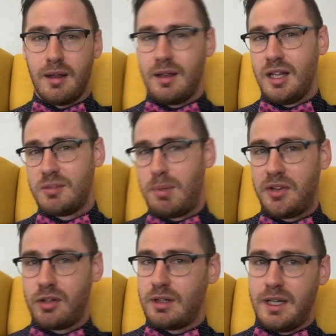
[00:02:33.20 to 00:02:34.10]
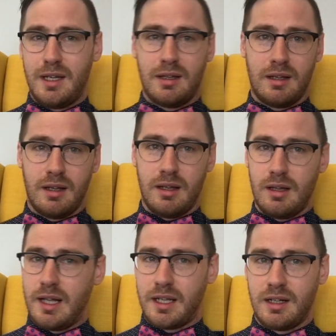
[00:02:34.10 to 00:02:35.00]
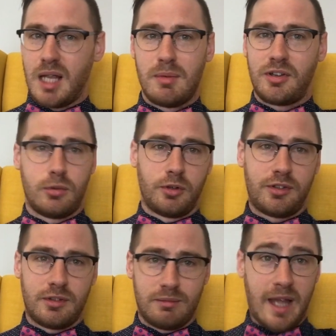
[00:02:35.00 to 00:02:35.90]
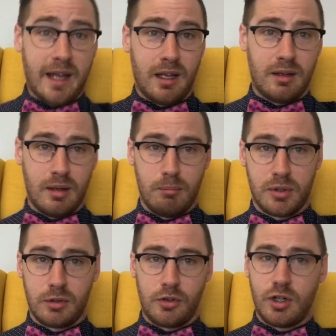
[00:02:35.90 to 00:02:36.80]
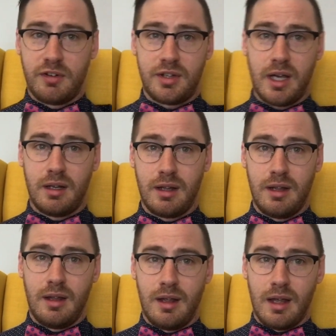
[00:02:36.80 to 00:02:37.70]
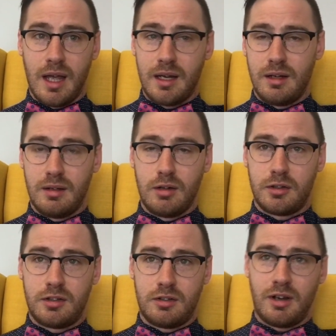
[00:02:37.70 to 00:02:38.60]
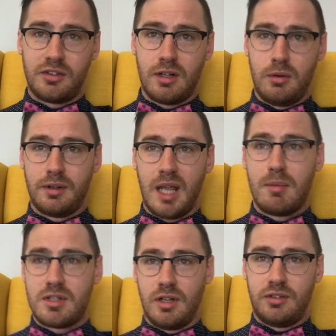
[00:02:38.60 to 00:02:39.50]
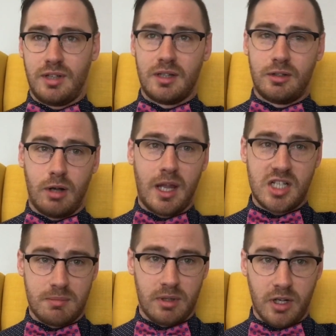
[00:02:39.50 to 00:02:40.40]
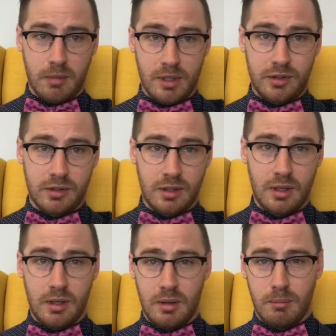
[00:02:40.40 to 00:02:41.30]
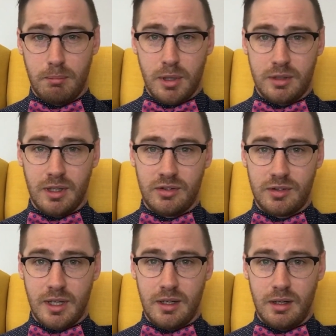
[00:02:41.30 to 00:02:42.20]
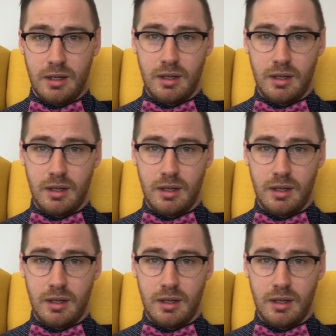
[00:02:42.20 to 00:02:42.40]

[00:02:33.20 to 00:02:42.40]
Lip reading: It's basically like an image source tag, but on the server side, and not transcluding images into HTML documents, but instead